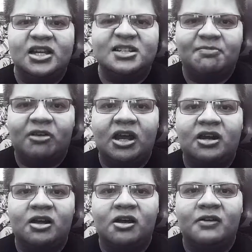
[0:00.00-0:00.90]
is a
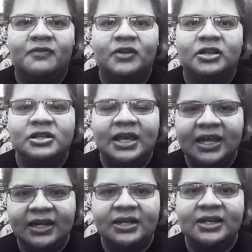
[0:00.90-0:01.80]
brand of
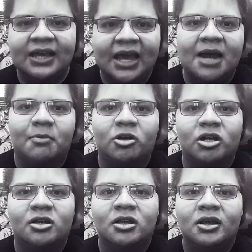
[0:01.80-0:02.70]
hidden
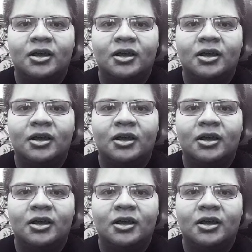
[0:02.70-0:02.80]
camera